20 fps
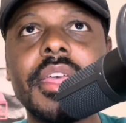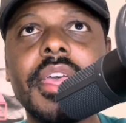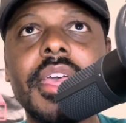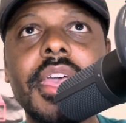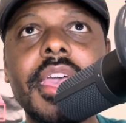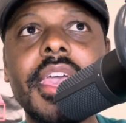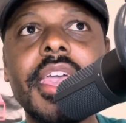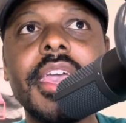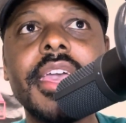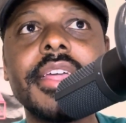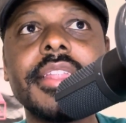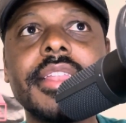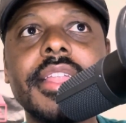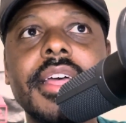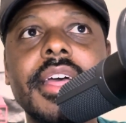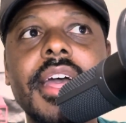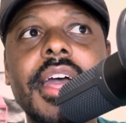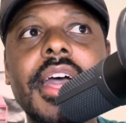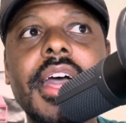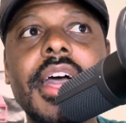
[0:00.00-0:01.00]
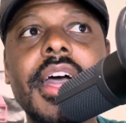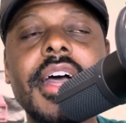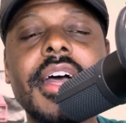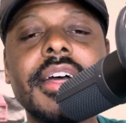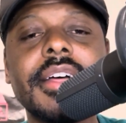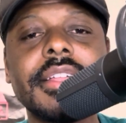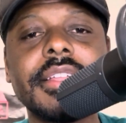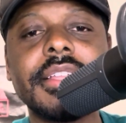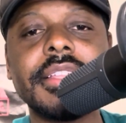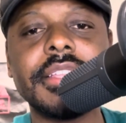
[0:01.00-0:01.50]
and
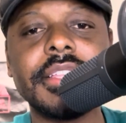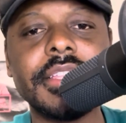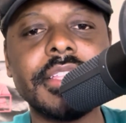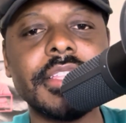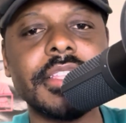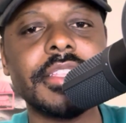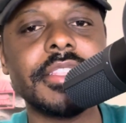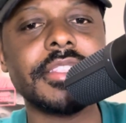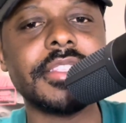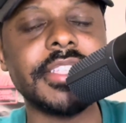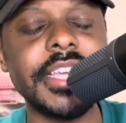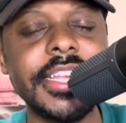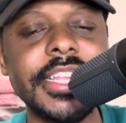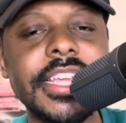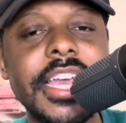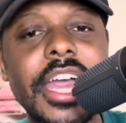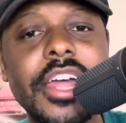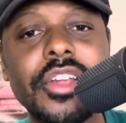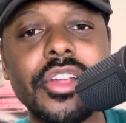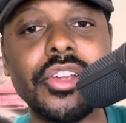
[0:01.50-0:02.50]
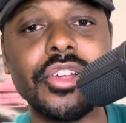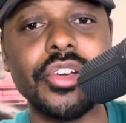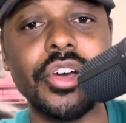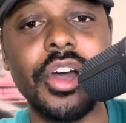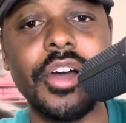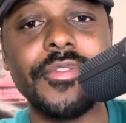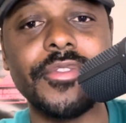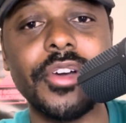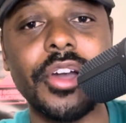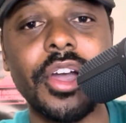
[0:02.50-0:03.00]
Diddy got on a
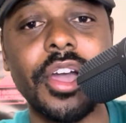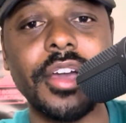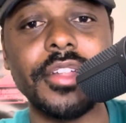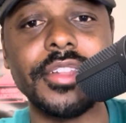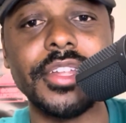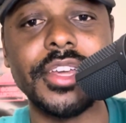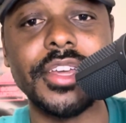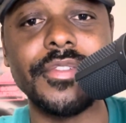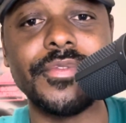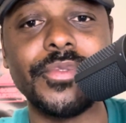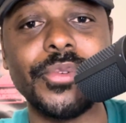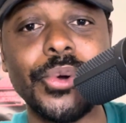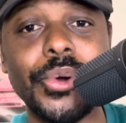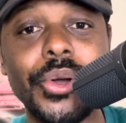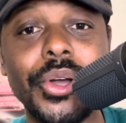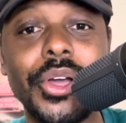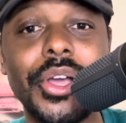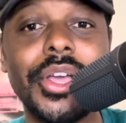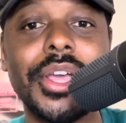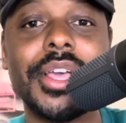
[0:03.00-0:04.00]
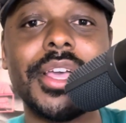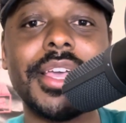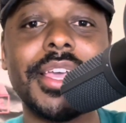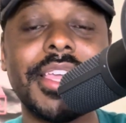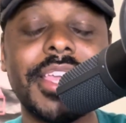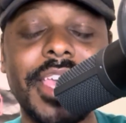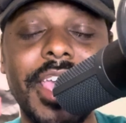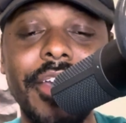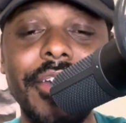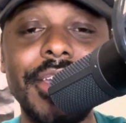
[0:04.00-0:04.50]
golf cart looking for her.
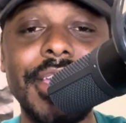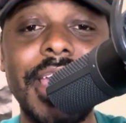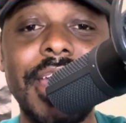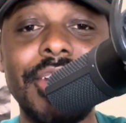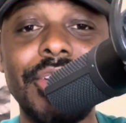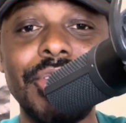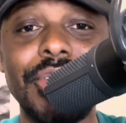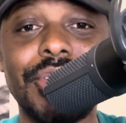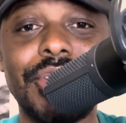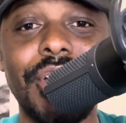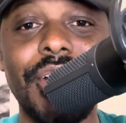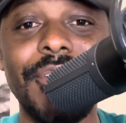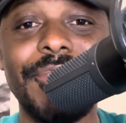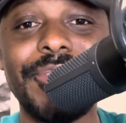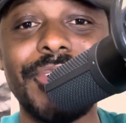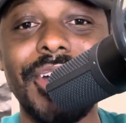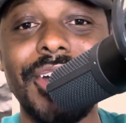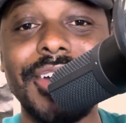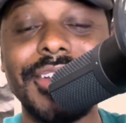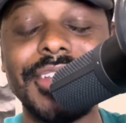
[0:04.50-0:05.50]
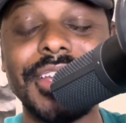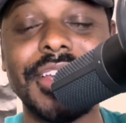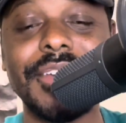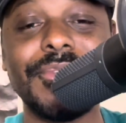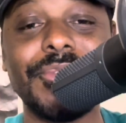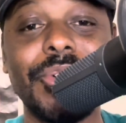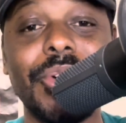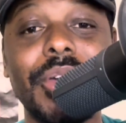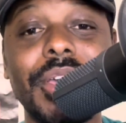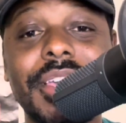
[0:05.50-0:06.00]
Carrie got on a golf cart looking
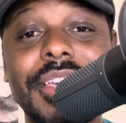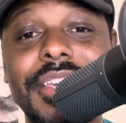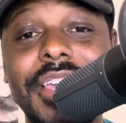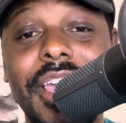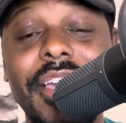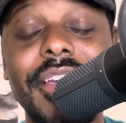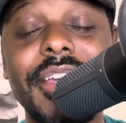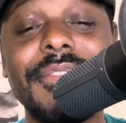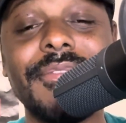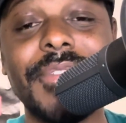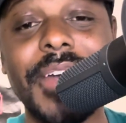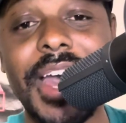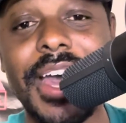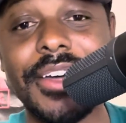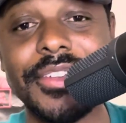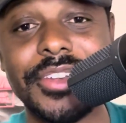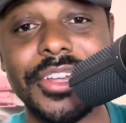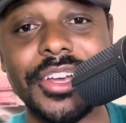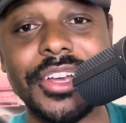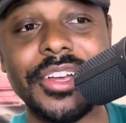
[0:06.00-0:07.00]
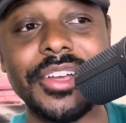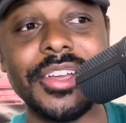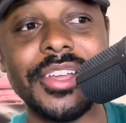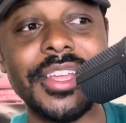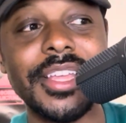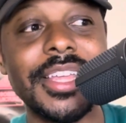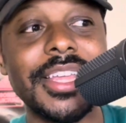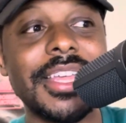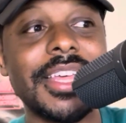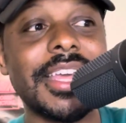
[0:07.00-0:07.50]
for her. Carrie found her,
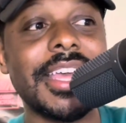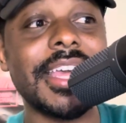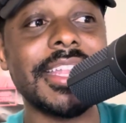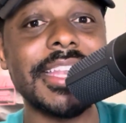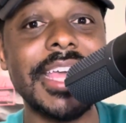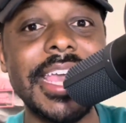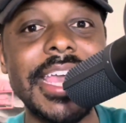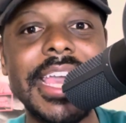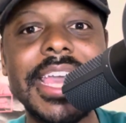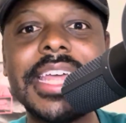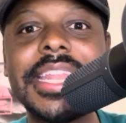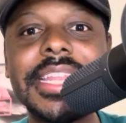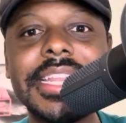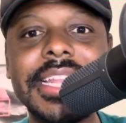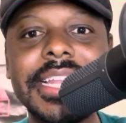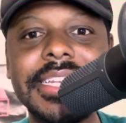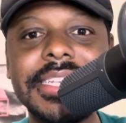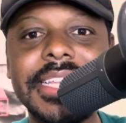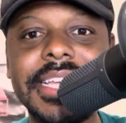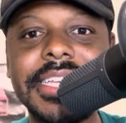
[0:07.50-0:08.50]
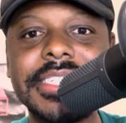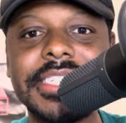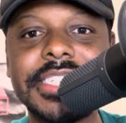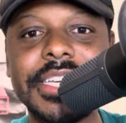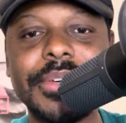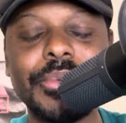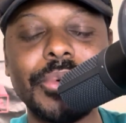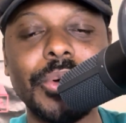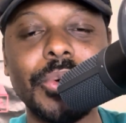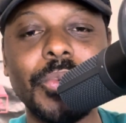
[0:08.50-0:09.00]
and they hid in a ditch
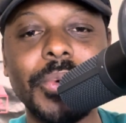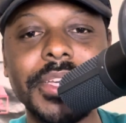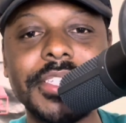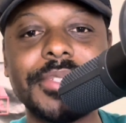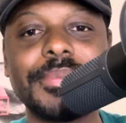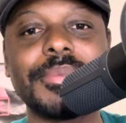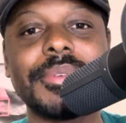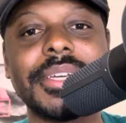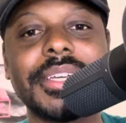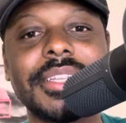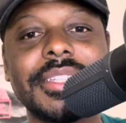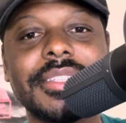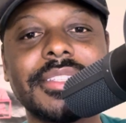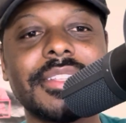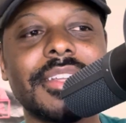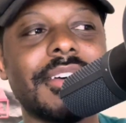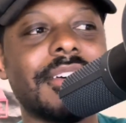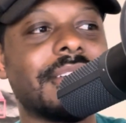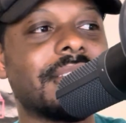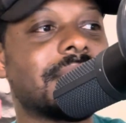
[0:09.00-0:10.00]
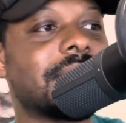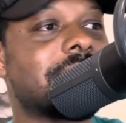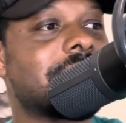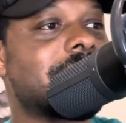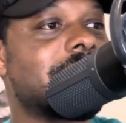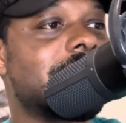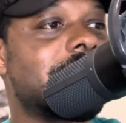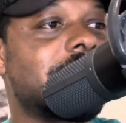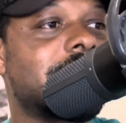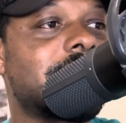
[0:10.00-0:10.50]
and were whispering, dog.
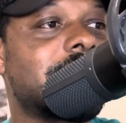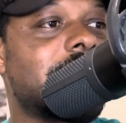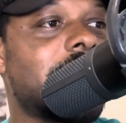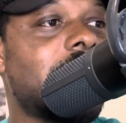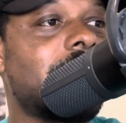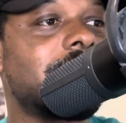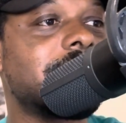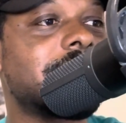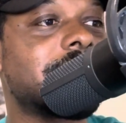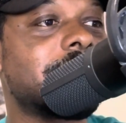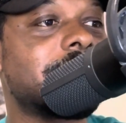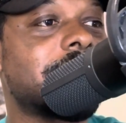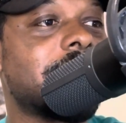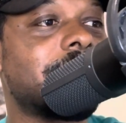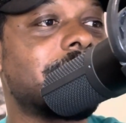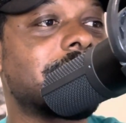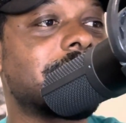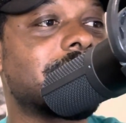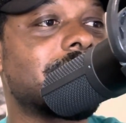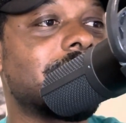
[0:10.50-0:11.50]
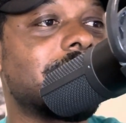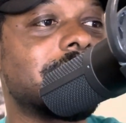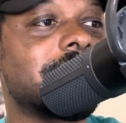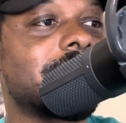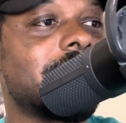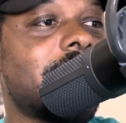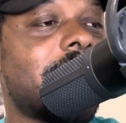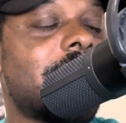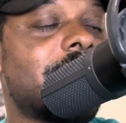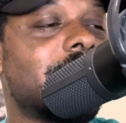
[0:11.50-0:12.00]
So that was some type of story. So
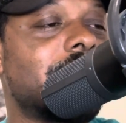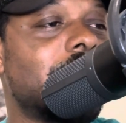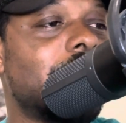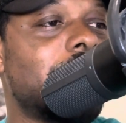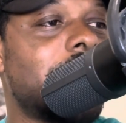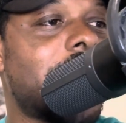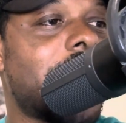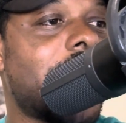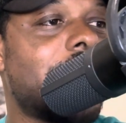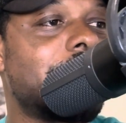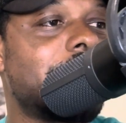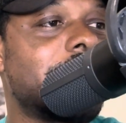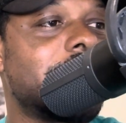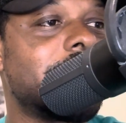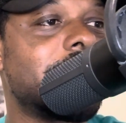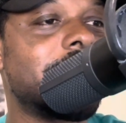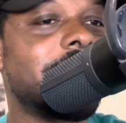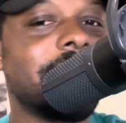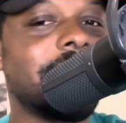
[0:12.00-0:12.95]
I don't know what happened